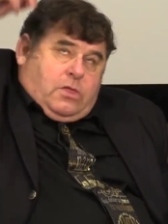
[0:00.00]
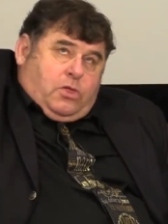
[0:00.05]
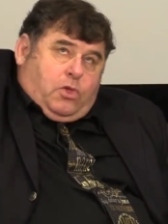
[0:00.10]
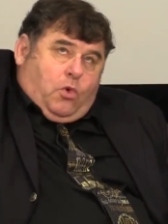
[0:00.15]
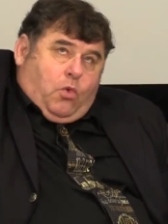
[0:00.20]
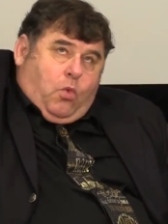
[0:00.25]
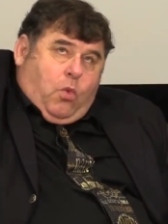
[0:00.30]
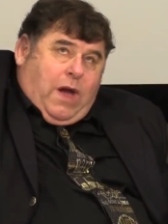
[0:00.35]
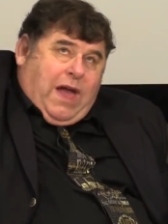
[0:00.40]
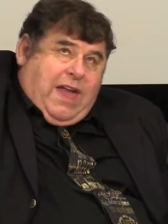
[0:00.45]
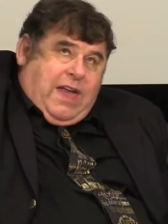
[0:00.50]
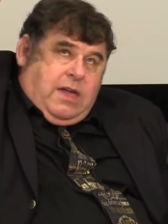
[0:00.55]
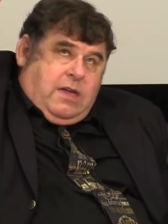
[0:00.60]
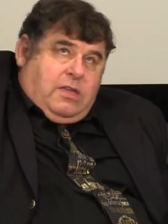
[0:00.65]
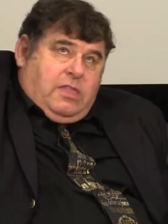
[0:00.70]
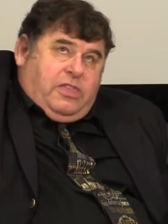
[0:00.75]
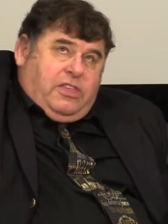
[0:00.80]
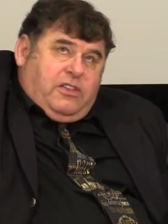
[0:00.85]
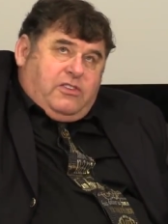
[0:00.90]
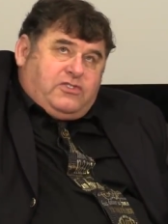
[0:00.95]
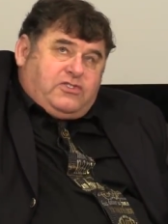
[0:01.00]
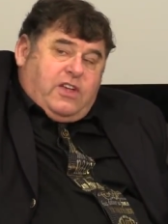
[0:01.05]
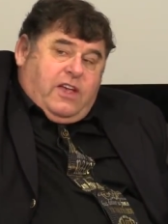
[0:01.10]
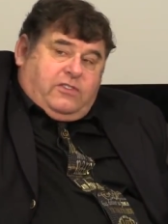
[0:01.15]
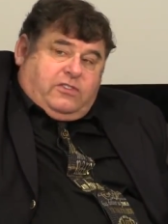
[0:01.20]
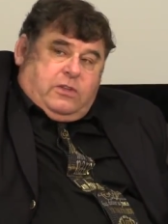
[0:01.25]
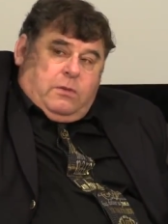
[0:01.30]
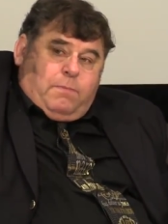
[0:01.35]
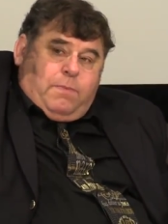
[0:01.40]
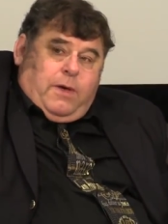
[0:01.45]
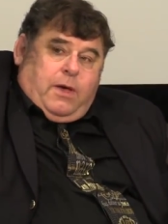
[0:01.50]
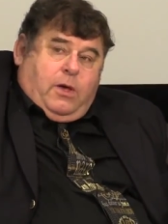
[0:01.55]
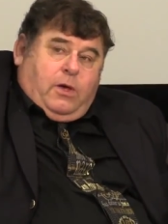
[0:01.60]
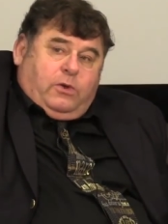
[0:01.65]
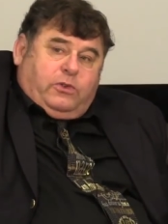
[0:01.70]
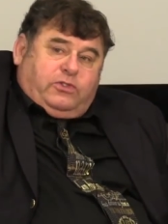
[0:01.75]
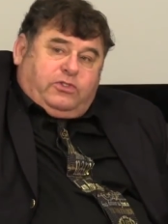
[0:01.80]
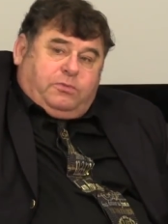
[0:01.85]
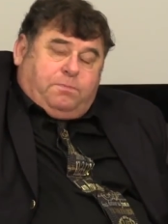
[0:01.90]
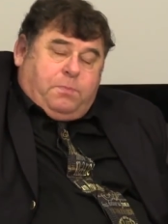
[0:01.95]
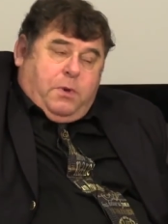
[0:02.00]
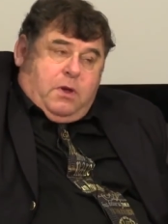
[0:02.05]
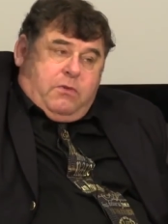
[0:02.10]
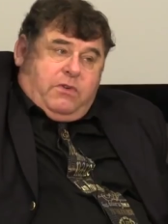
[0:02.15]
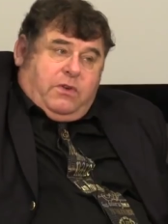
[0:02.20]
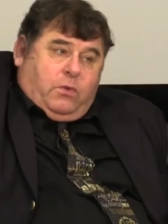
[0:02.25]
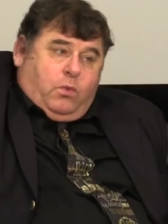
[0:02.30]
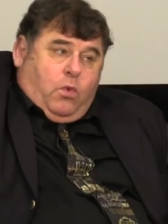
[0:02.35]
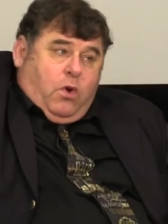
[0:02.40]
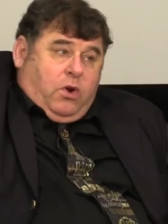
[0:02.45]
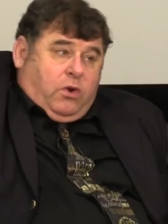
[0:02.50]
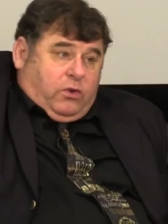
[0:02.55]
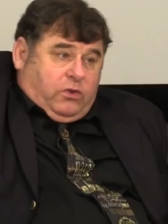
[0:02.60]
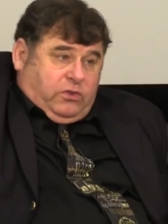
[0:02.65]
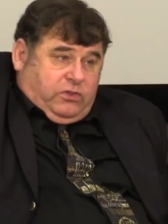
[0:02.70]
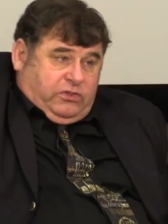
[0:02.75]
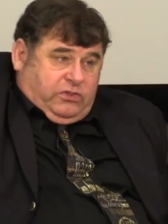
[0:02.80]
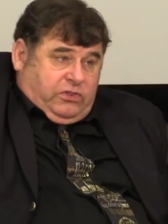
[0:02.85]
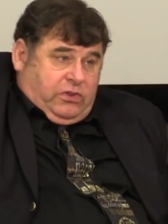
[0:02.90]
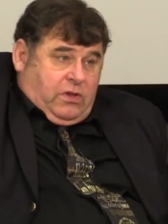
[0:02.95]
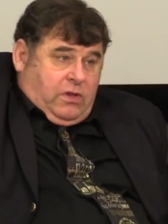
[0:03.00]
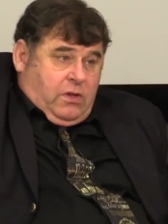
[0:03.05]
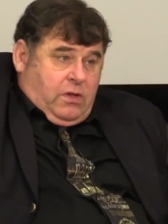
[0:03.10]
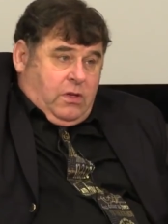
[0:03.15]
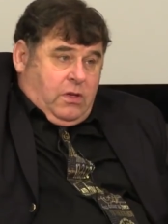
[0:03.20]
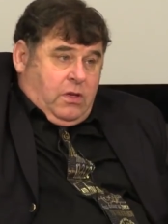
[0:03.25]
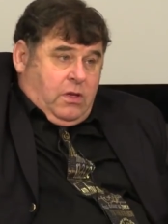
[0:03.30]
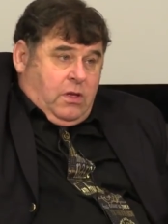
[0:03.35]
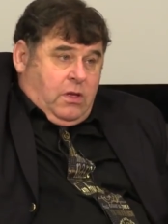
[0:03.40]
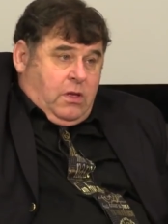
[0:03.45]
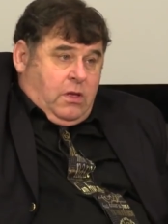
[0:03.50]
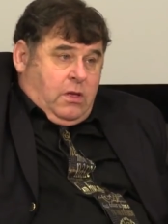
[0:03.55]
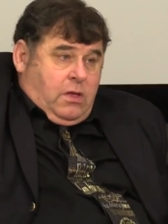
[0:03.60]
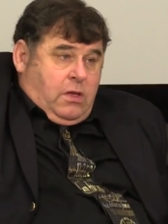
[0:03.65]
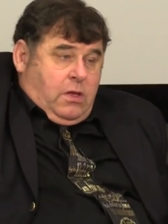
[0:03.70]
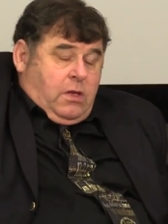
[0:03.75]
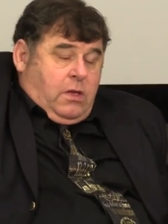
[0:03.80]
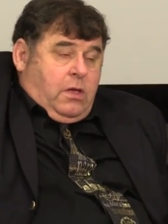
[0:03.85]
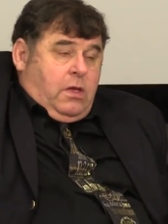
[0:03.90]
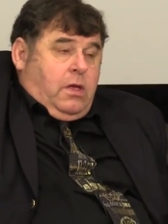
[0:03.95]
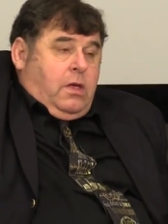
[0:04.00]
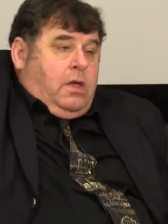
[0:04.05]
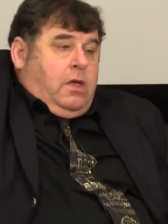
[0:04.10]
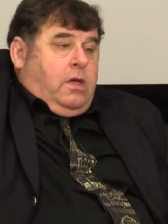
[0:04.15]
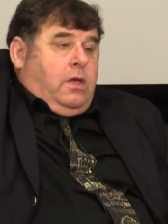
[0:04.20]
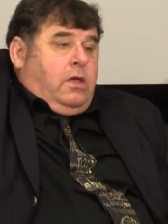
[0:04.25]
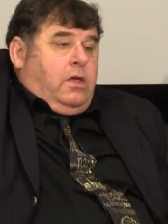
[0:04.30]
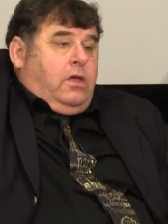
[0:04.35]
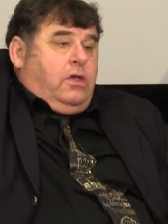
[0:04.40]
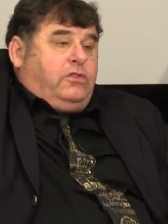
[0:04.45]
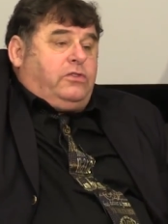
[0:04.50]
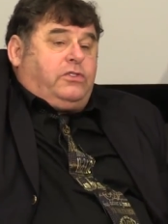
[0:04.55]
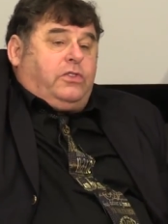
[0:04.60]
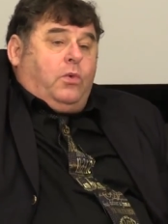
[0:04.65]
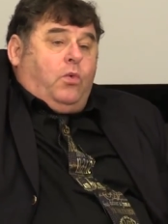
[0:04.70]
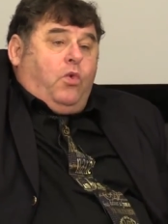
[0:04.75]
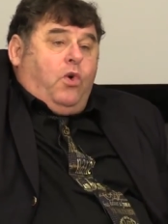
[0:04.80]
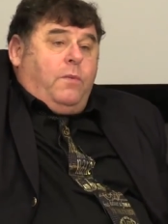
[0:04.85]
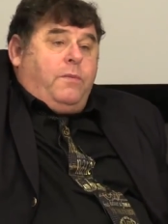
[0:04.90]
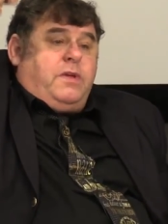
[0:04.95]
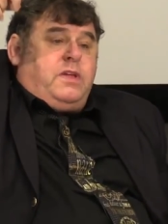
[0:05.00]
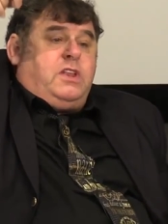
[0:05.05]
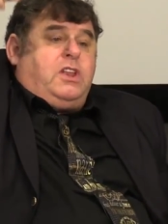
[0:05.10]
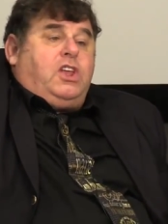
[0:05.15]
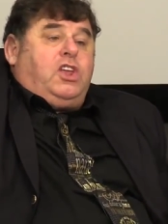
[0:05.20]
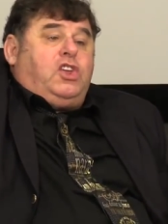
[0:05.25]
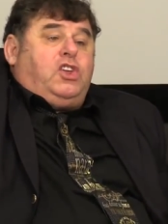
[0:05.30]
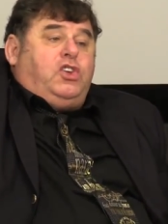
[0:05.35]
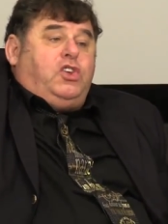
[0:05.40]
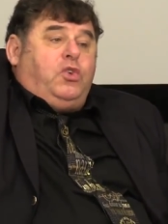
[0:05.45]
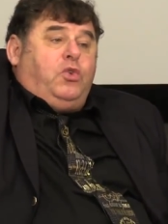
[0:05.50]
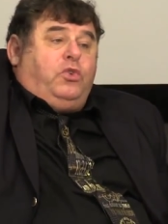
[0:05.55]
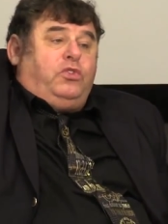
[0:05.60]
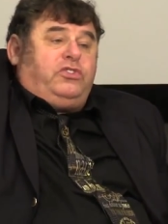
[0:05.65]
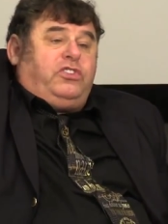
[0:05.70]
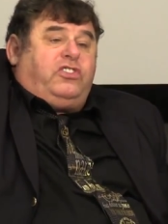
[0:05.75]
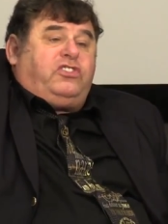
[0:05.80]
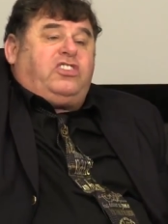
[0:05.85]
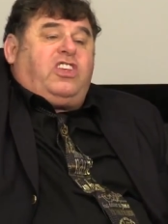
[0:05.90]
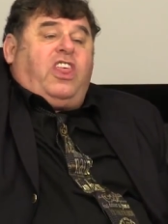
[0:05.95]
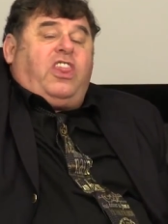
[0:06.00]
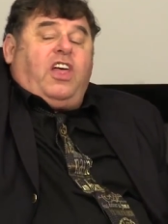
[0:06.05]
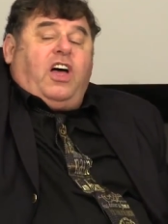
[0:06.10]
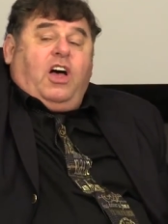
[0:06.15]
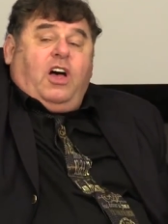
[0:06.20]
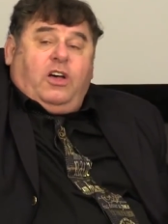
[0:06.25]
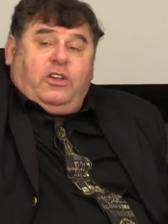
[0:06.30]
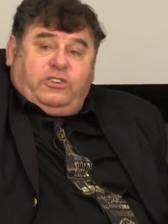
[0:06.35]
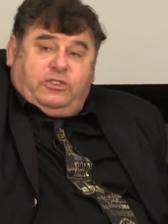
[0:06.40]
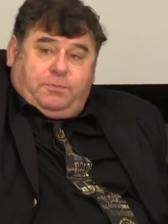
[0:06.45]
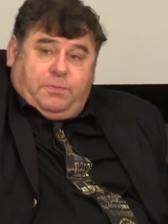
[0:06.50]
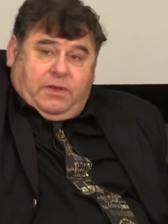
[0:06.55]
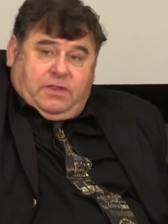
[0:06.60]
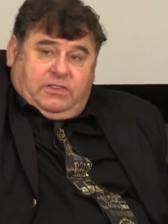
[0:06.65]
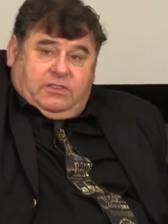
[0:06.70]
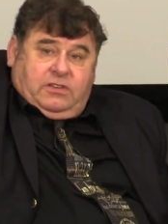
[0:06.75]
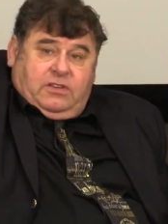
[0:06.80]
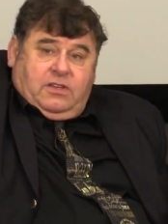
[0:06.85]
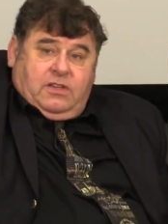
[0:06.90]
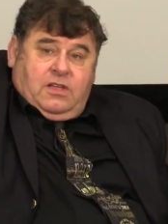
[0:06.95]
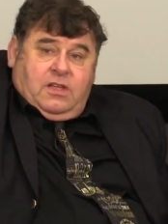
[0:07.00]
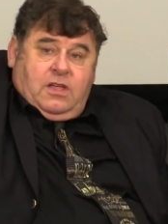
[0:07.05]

The way the Jezebel spirit works is the woman uses the husband.